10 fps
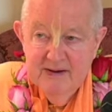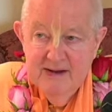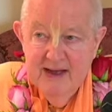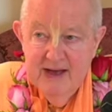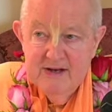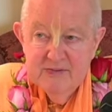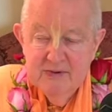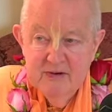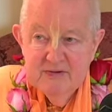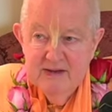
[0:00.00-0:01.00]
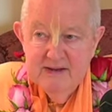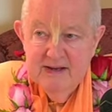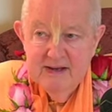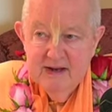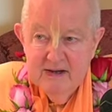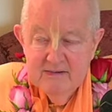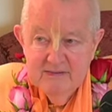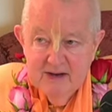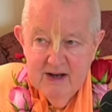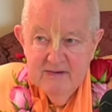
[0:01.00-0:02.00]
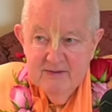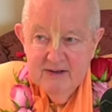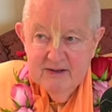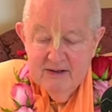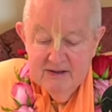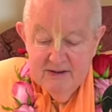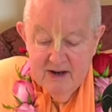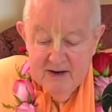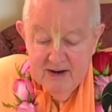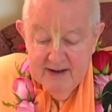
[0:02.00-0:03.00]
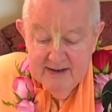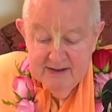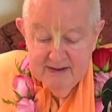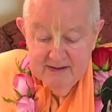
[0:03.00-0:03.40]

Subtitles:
and is approaching the Kaivalya Narayana,